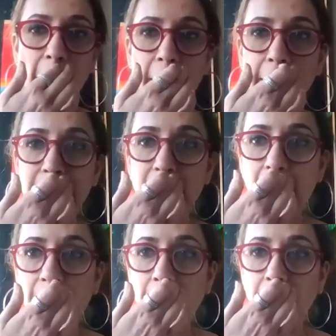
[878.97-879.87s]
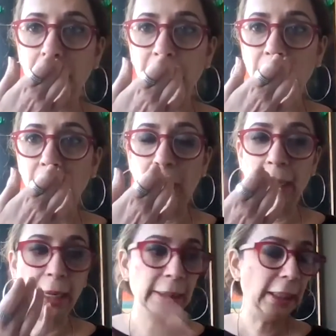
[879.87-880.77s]
and um, you know
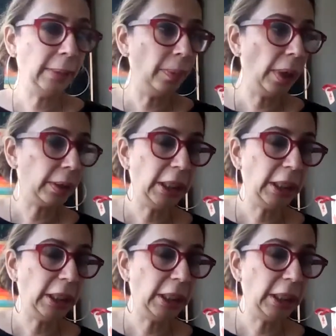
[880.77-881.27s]
and i keep